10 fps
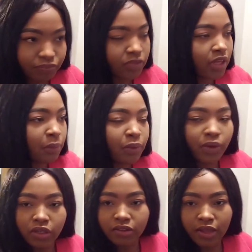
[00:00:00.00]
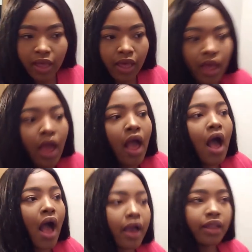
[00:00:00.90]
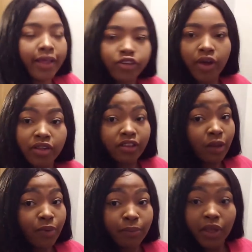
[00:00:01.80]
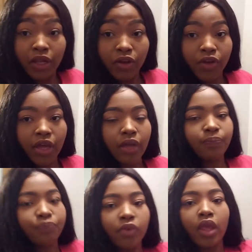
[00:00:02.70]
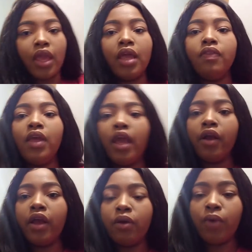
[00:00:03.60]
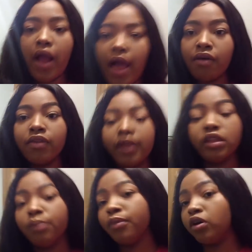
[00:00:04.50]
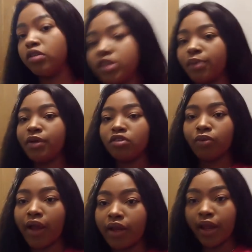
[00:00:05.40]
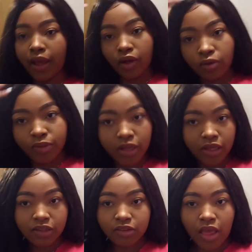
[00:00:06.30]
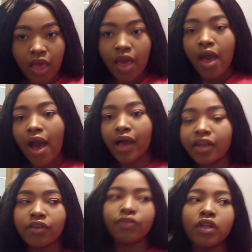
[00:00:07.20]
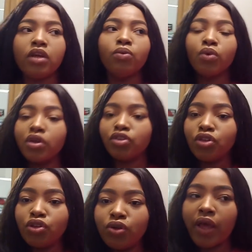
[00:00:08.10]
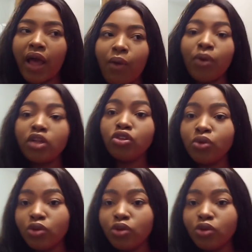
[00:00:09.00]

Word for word: tell me where you stay, I could like try to set up a meet and greet in the area where I have like the most subbies right now, because I definitely want to do that. I want to do